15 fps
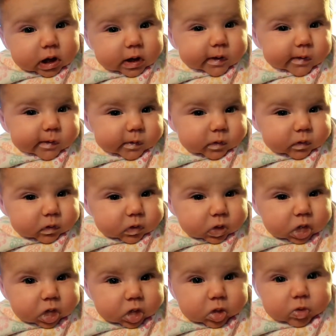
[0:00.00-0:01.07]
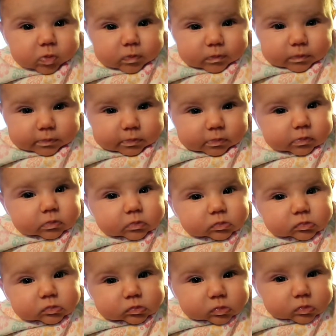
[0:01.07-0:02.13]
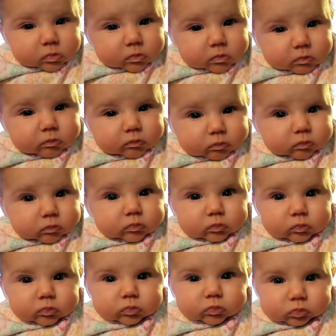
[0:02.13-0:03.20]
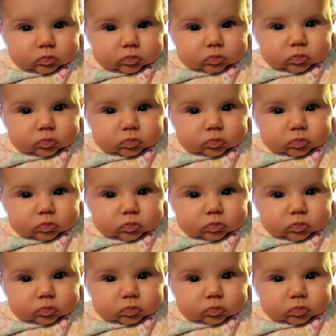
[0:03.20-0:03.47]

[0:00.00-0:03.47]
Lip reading: Nobody speaks.